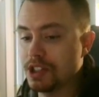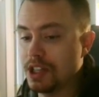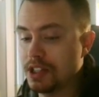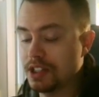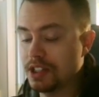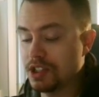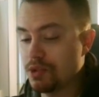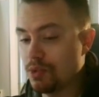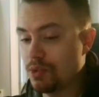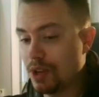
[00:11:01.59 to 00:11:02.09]
That
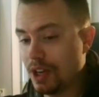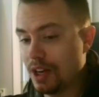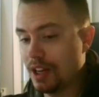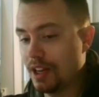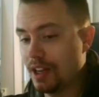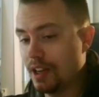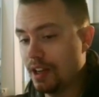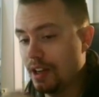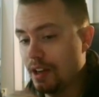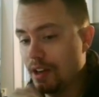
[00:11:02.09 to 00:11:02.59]
is
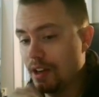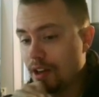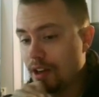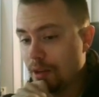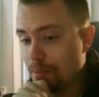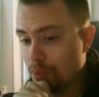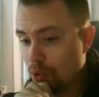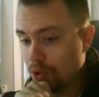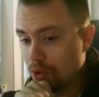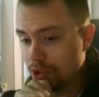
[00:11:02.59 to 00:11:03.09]
really
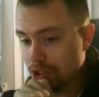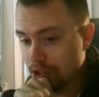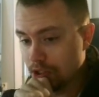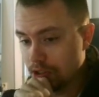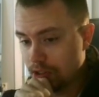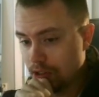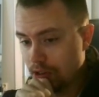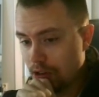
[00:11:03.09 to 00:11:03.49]
important.